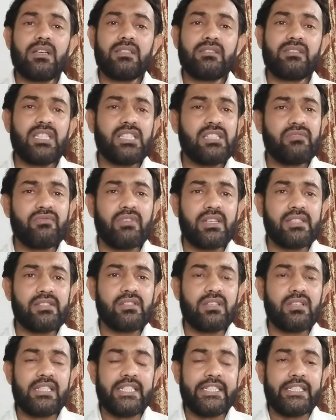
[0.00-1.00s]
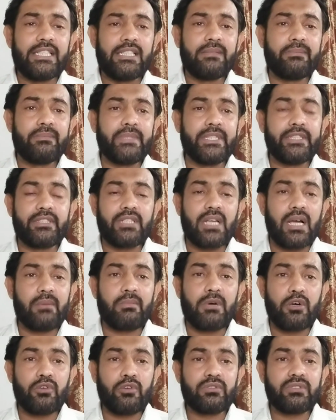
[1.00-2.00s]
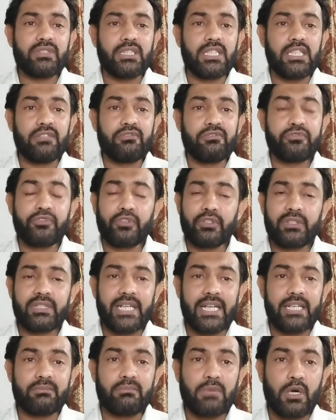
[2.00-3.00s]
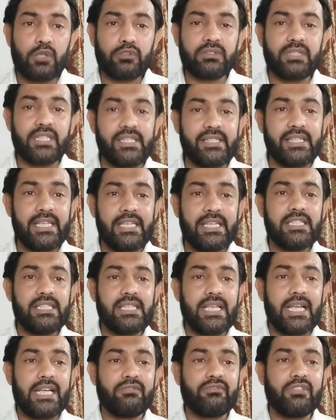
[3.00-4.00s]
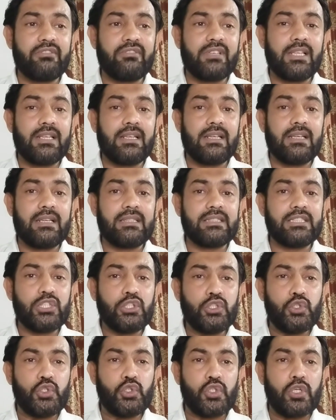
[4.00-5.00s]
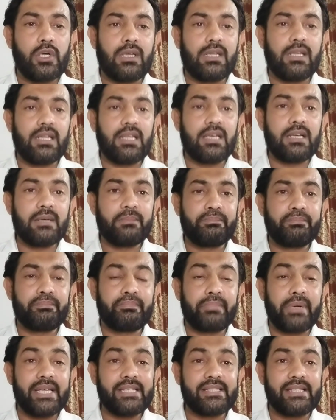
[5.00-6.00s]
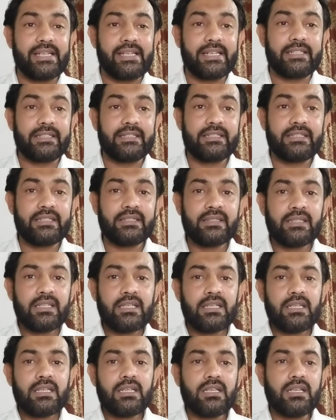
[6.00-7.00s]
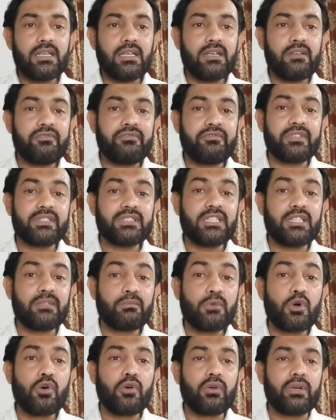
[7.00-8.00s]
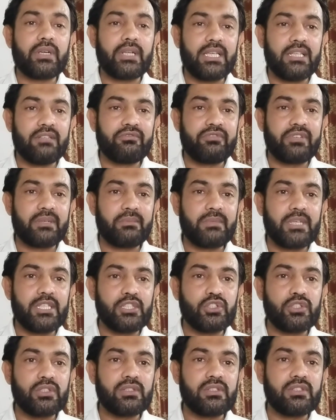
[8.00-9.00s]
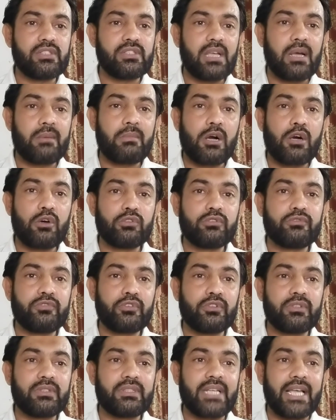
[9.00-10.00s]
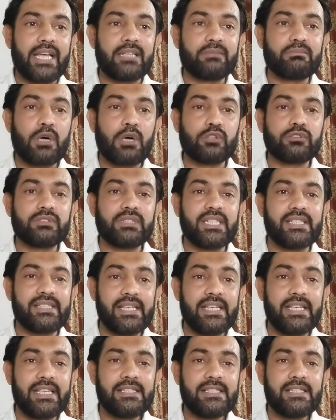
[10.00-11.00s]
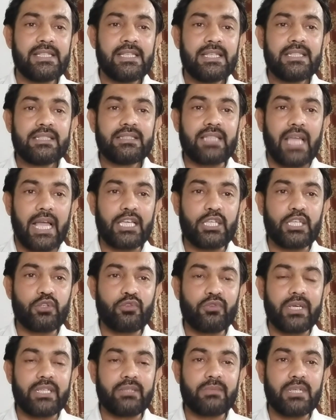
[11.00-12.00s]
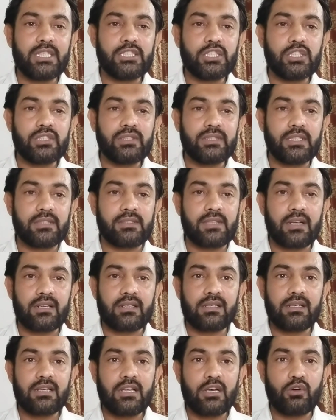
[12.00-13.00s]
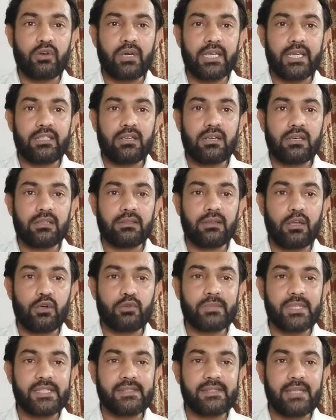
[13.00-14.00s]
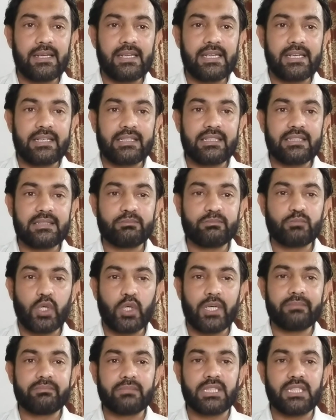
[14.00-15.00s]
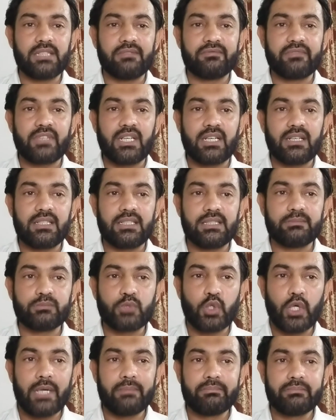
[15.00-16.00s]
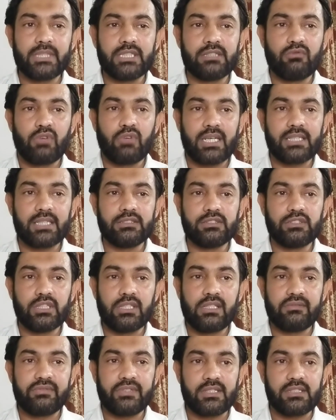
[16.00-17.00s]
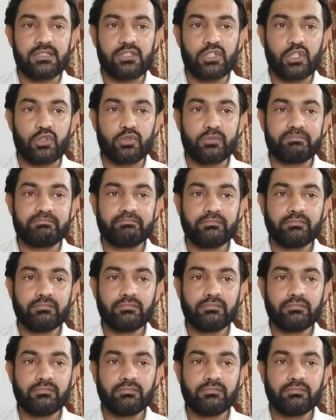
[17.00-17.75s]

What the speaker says: This was a little bit about the foot and mouth disease, and we will inshallah present further more informations about foot and mouth disease. Thank you very much. Jazakallahu khaira. Allahumma salli ala Muhammadin wa ali Muhammad wa ajil farajahum.